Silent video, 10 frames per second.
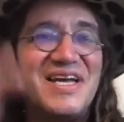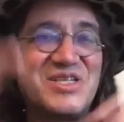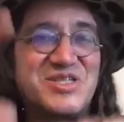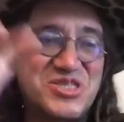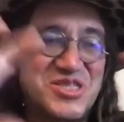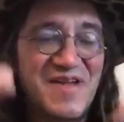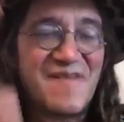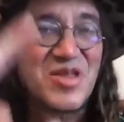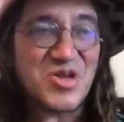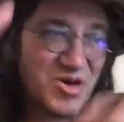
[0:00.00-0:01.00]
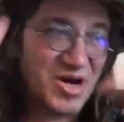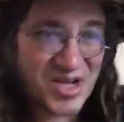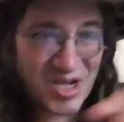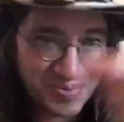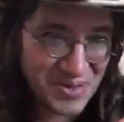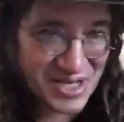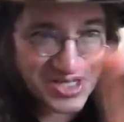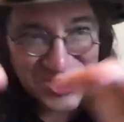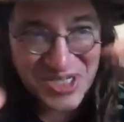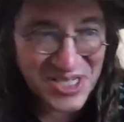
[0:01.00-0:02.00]
it's quite
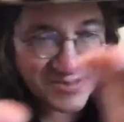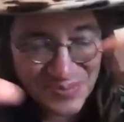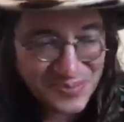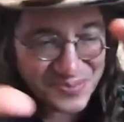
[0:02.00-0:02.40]
complex to